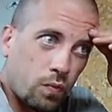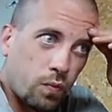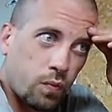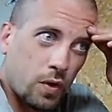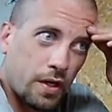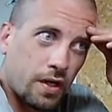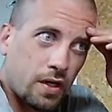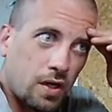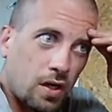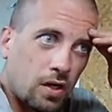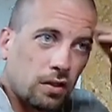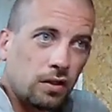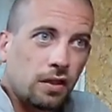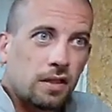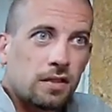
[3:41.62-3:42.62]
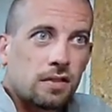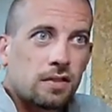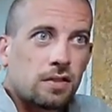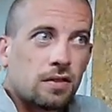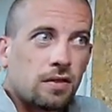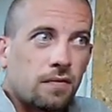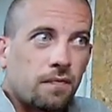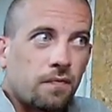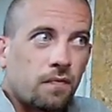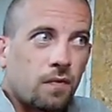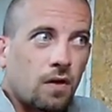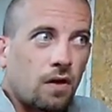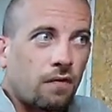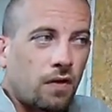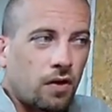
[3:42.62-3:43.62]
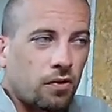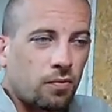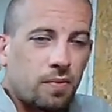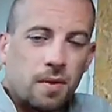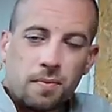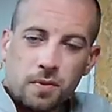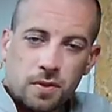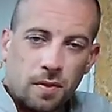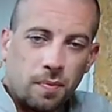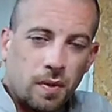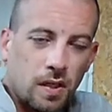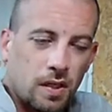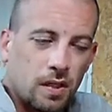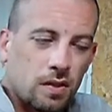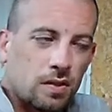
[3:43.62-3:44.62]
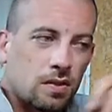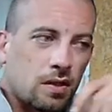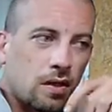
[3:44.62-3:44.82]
regardless of other people's opinions